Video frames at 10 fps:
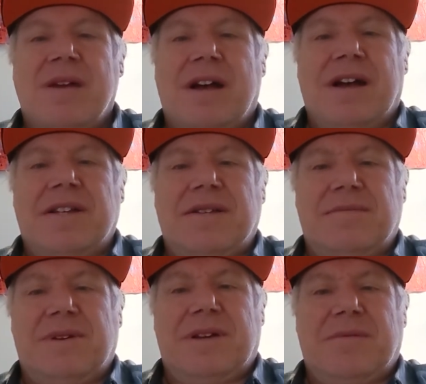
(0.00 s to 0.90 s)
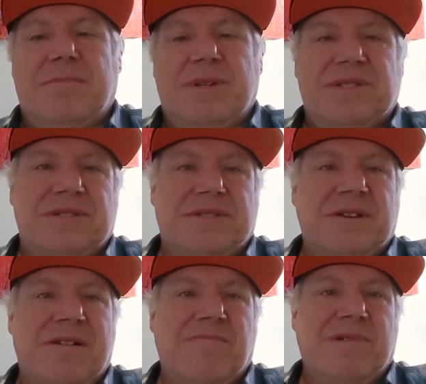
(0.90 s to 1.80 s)
a
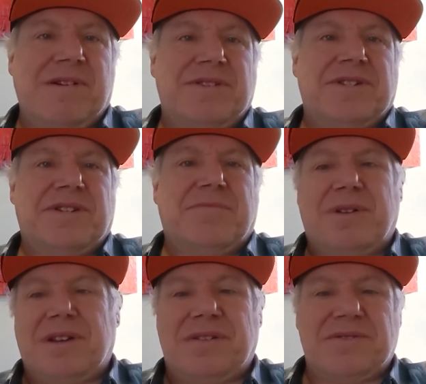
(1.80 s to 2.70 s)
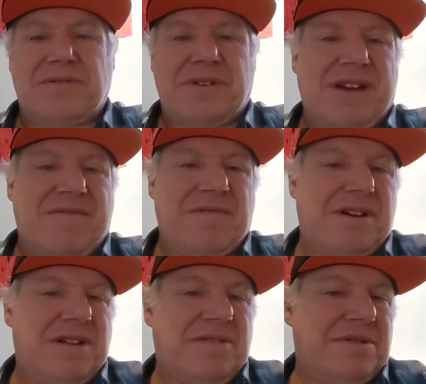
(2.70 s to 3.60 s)
software engineer, but I also have a
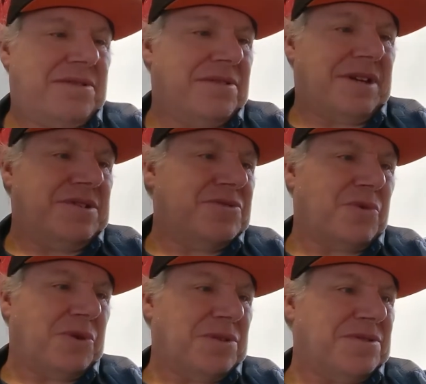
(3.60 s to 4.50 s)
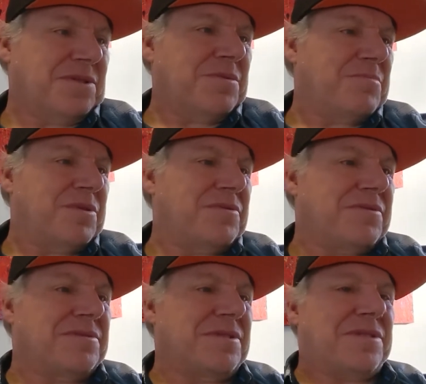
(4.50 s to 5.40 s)
lot of little like toys and
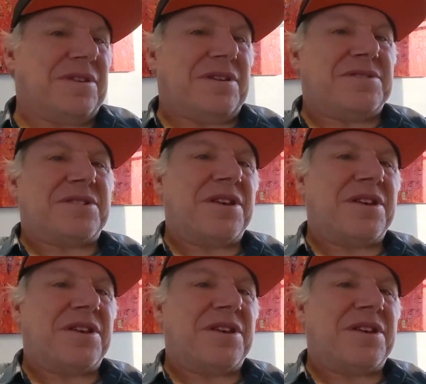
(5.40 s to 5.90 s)
computers and things.